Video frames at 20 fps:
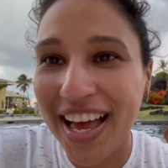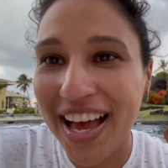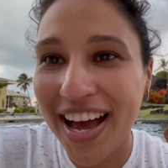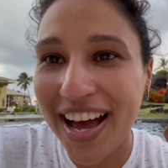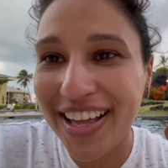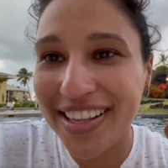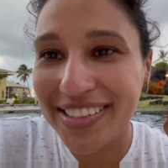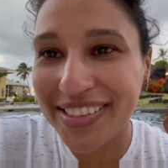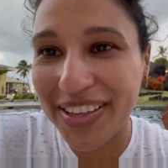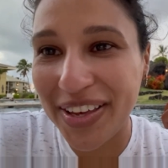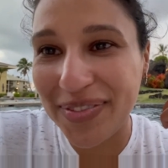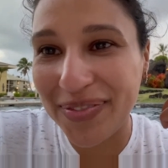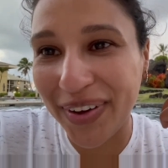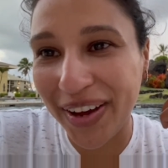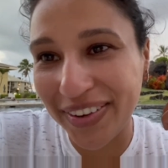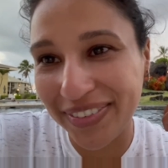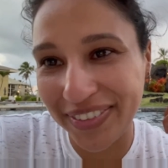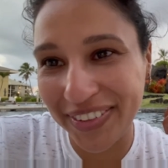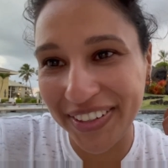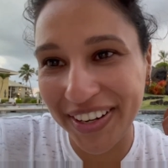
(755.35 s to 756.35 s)
I'll say bye
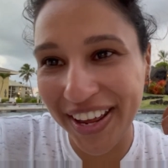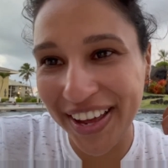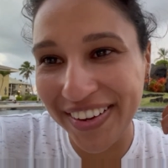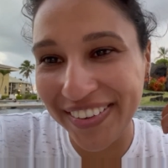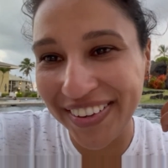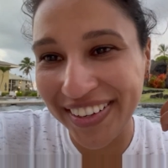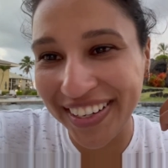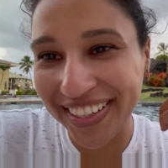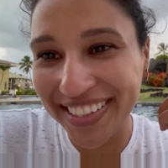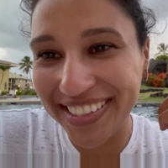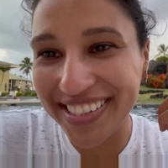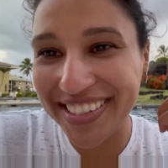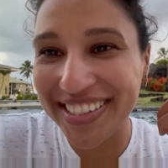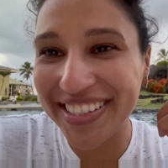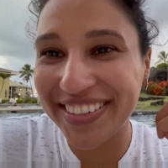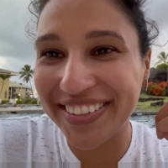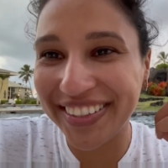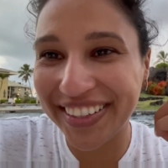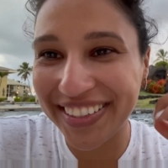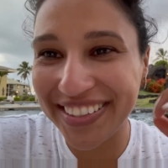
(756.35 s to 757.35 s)
for now and I'll see
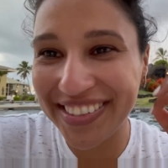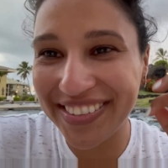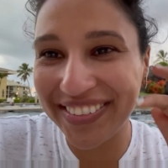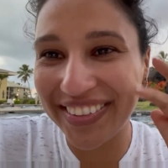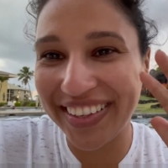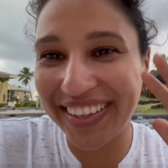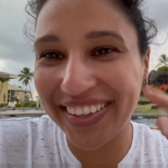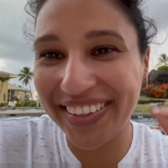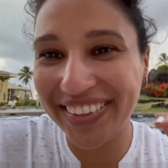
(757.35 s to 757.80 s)
you next week.